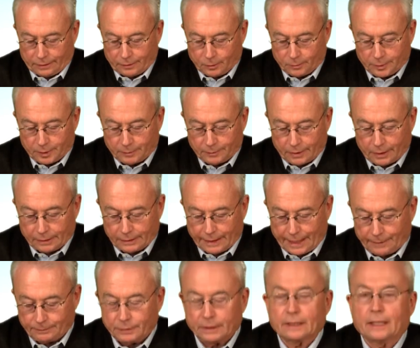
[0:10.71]
little bit about
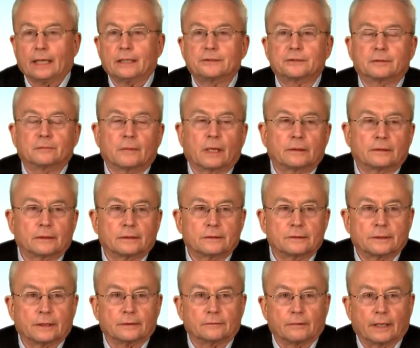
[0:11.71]
application
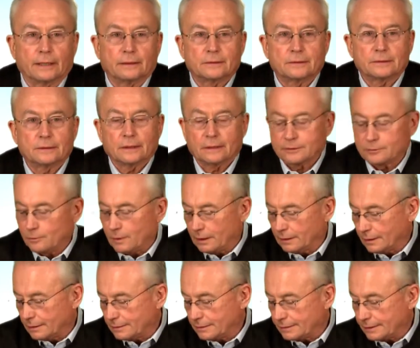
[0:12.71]
methods and rates, as
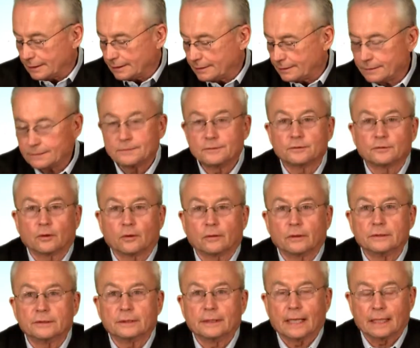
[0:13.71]
well as
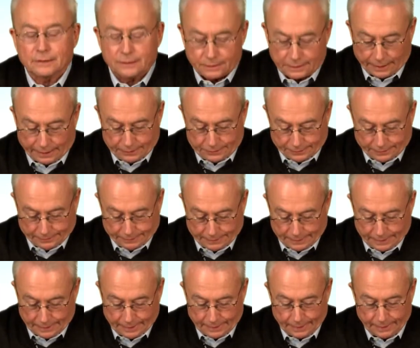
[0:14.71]
storage and agitation.
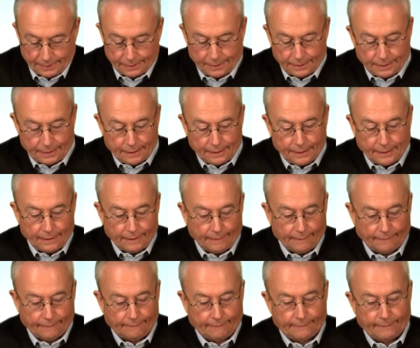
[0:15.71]

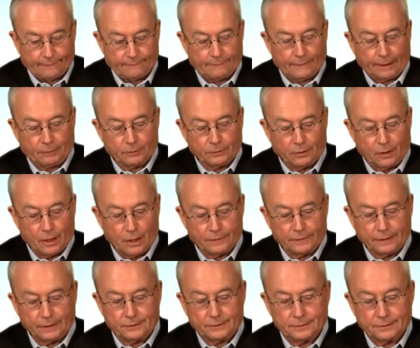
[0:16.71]
Like with all of
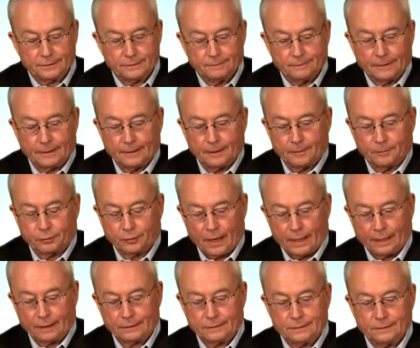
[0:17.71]
these
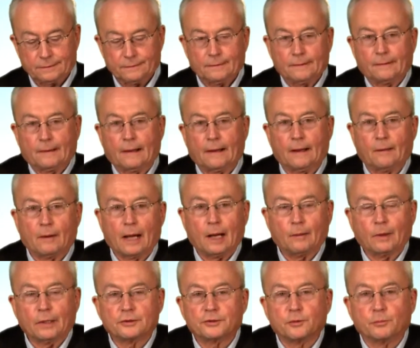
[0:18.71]
products, how
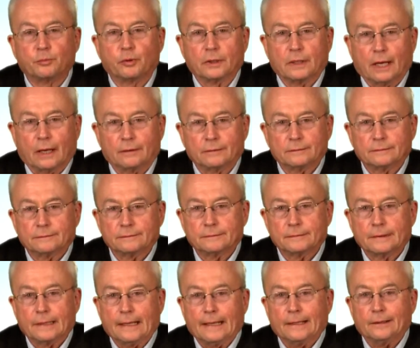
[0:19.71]
much you put out
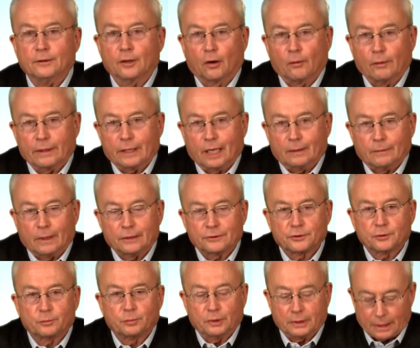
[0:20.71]
and knowing how much
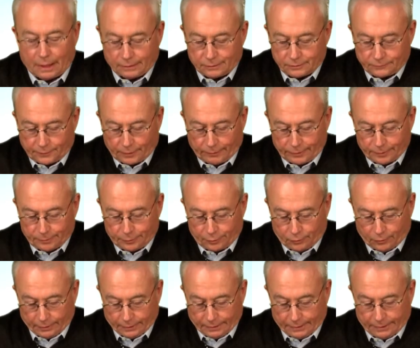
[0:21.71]
you put out is very
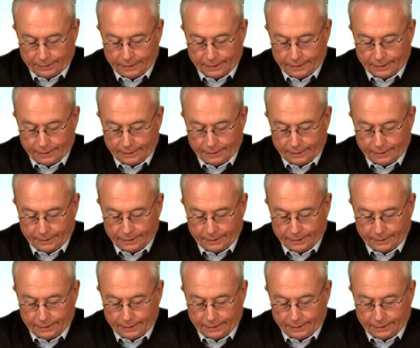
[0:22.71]
important.